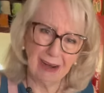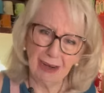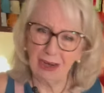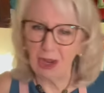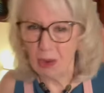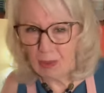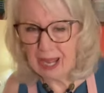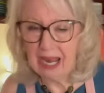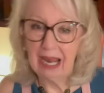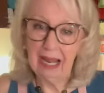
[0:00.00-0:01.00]
to do
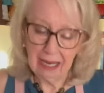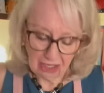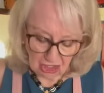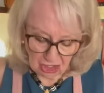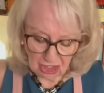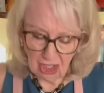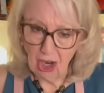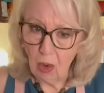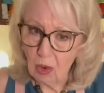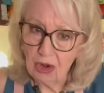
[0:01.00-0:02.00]
it. Good
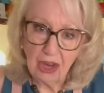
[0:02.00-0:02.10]
Lord,